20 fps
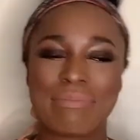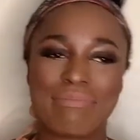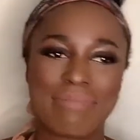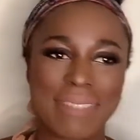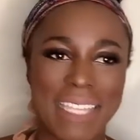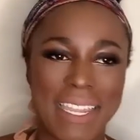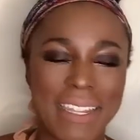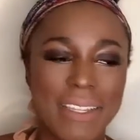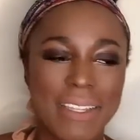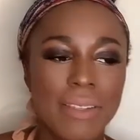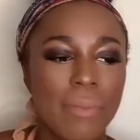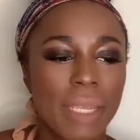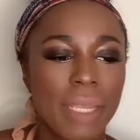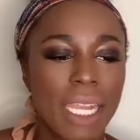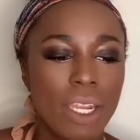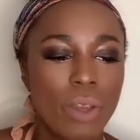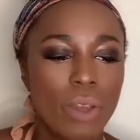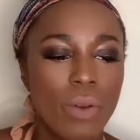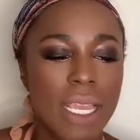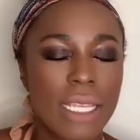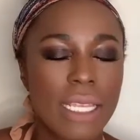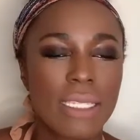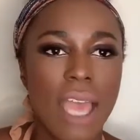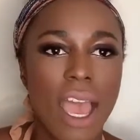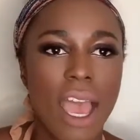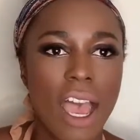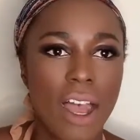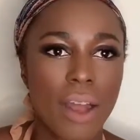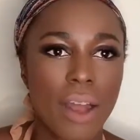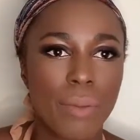Didn't, but anyways,
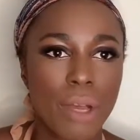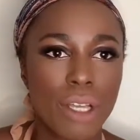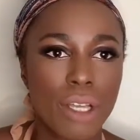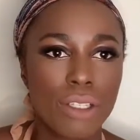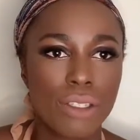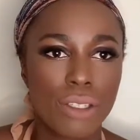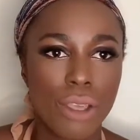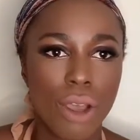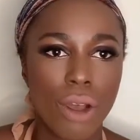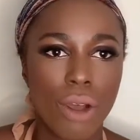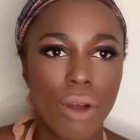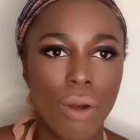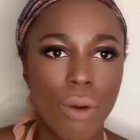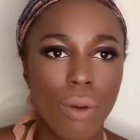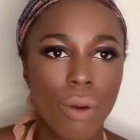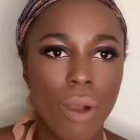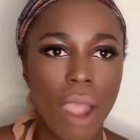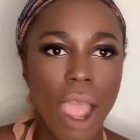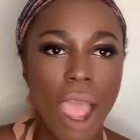so